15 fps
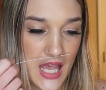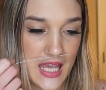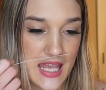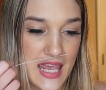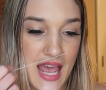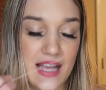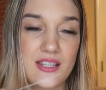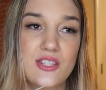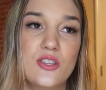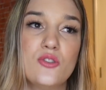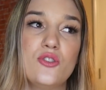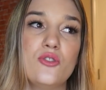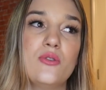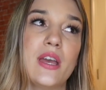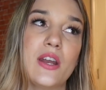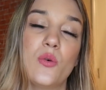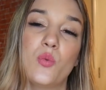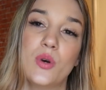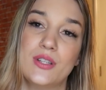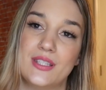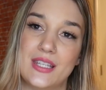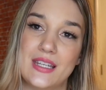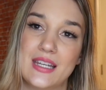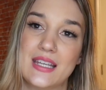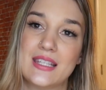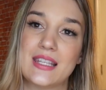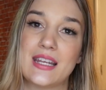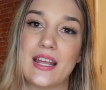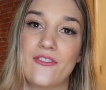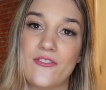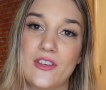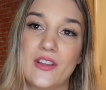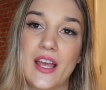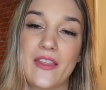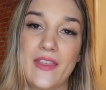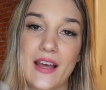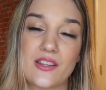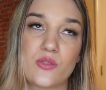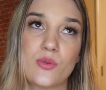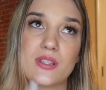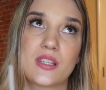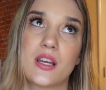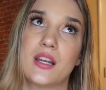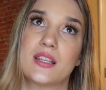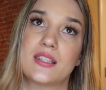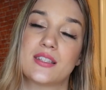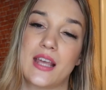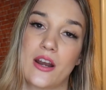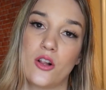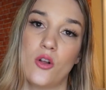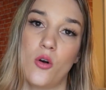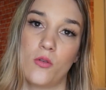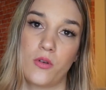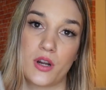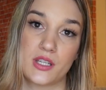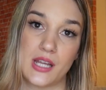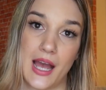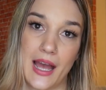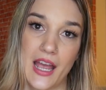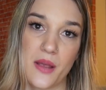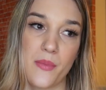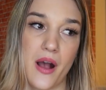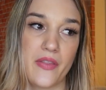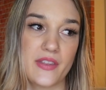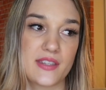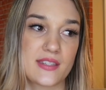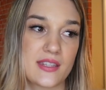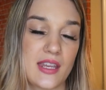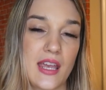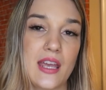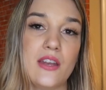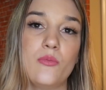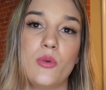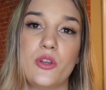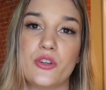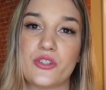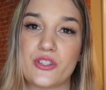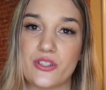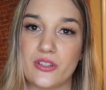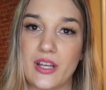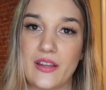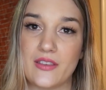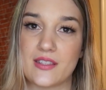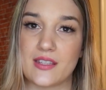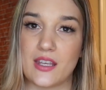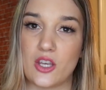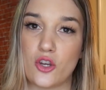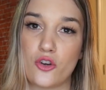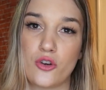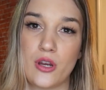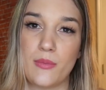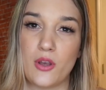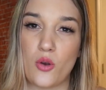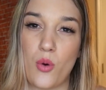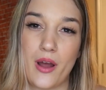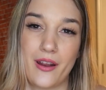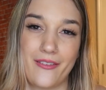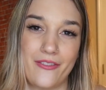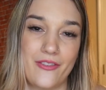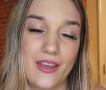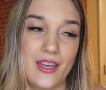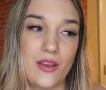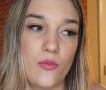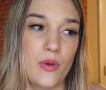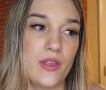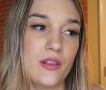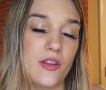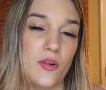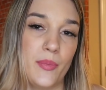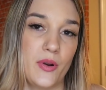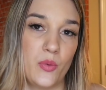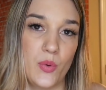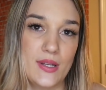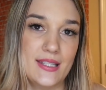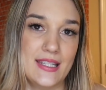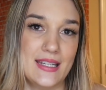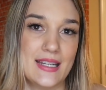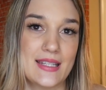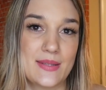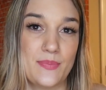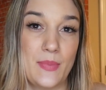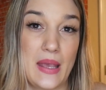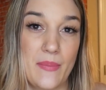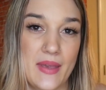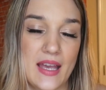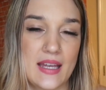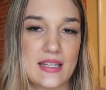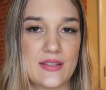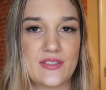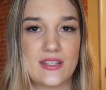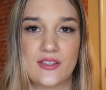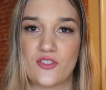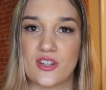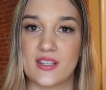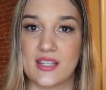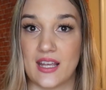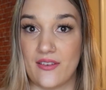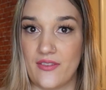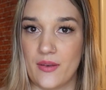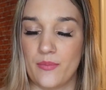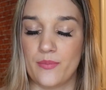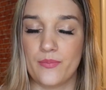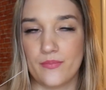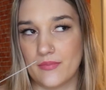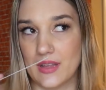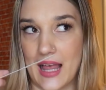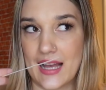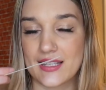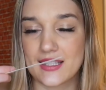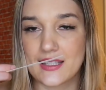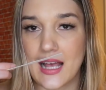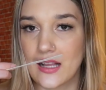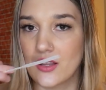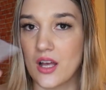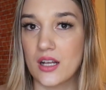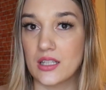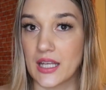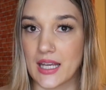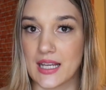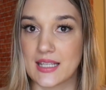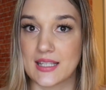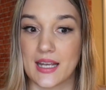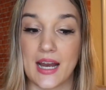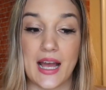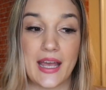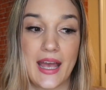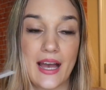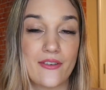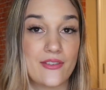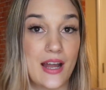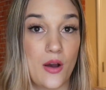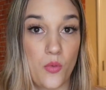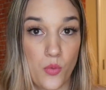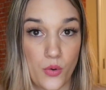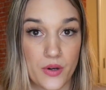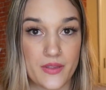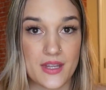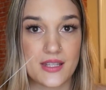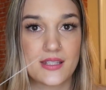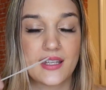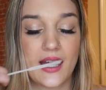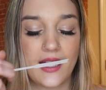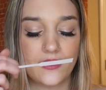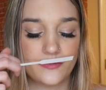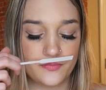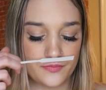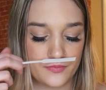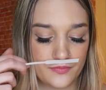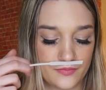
Yes, you do get a woodiness, and I feel like that's what's gonna settle over time on the skin, while you still get this like creamy aquatic fig with a little bit of woodiness, maybe a hint of citrus if it lasts that long. Like I said, I have not worn this yet.